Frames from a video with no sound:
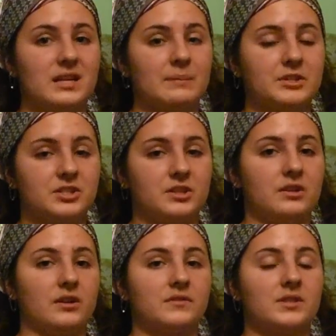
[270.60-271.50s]
damage to the
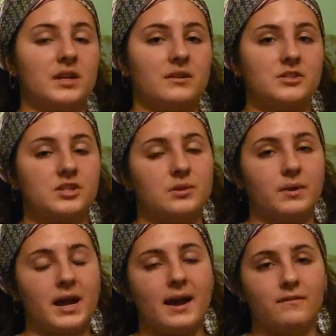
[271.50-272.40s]
nerves there. So you want
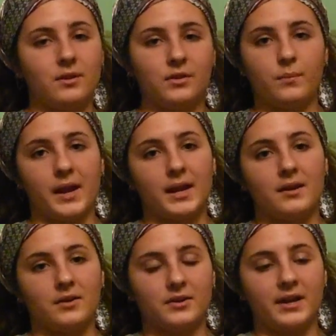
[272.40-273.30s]
to have all the weight
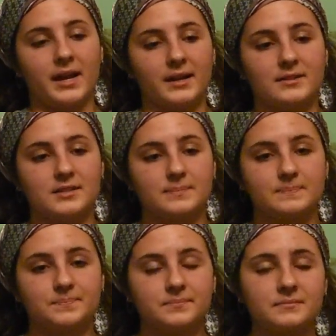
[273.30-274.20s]
on your hands.
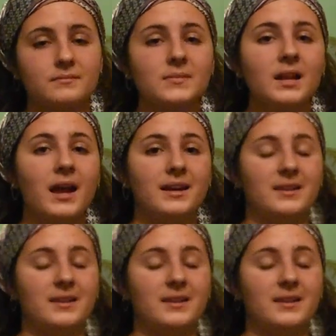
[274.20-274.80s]
And